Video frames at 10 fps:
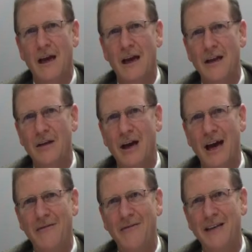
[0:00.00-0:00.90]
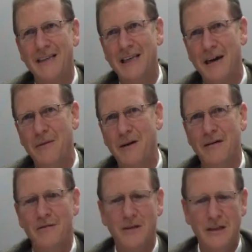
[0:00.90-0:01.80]
and you have in the summer,
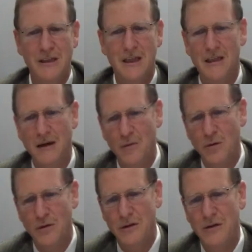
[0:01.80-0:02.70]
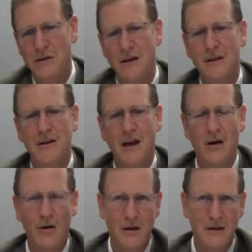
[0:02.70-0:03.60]
which is the Tammuz, the
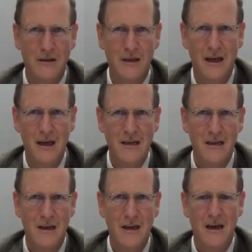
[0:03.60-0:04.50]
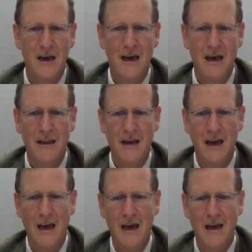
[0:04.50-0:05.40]
longest days, and
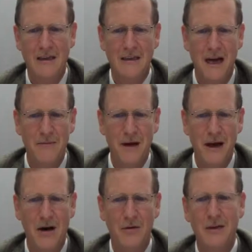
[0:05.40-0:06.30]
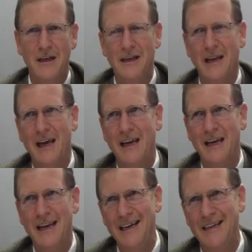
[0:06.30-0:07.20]
uh, and it's coming out in the
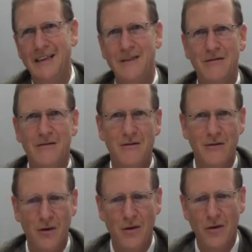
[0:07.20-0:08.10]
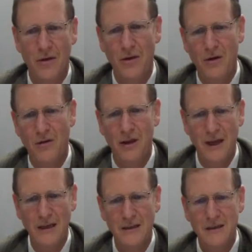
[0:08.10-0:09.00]
east north
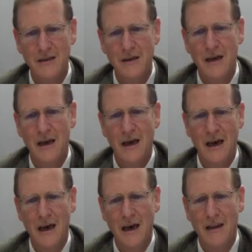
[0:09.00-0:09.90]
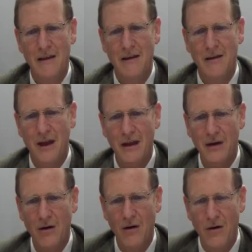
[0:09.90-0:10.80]
northeast and then
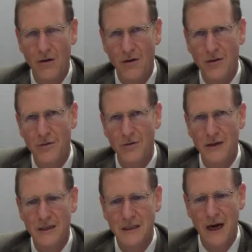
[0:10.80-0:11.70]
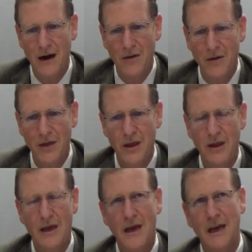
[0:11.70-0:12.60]
you go through the south
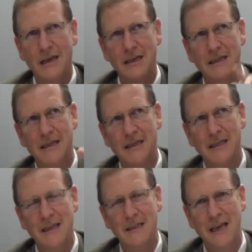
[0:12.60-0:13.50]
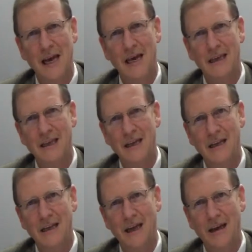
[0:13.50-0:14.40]
and the sunset
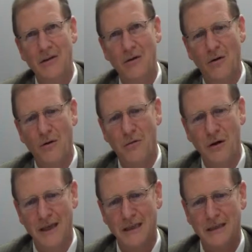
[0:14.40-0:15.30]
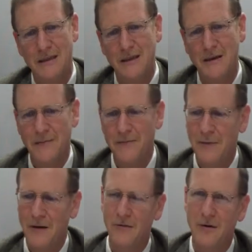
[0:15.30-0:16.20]
in the northwest
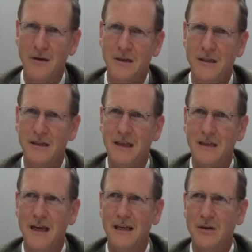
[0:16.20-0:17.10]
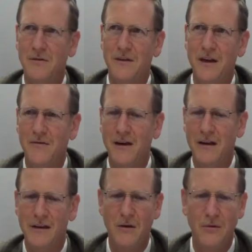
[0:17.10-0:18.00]
versus the days of
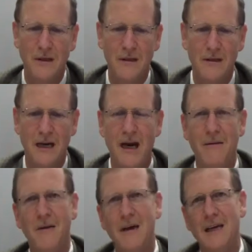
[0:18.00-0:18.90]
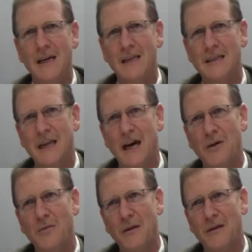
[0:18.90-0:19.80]
Tevet the winter time it
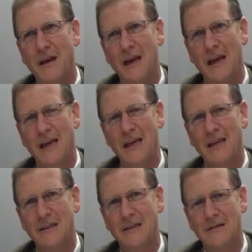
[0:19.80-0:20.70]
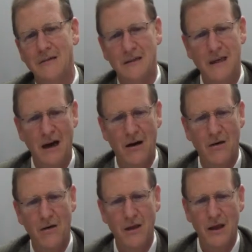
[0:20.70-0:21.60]
starts with the east
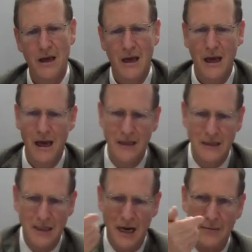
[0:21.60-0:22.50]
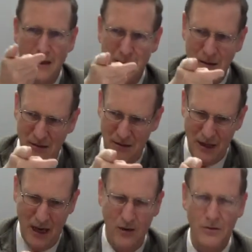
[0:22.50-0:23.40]
south and it's coming
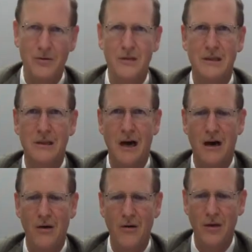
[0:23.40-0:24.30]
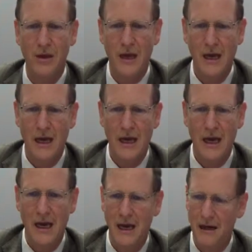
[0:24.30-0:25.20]
down to the south
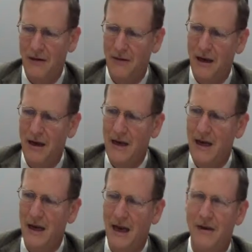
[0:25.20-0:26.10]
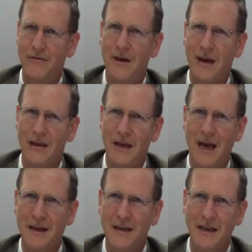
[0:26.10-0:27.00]
and then you have the, the
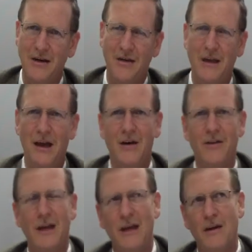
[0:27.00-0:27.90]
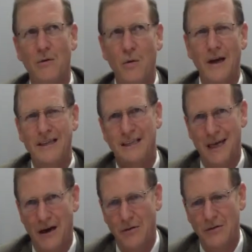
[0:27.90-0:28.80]
ending of the, of the west
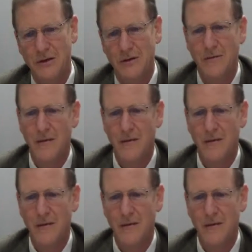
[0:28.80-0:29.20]
south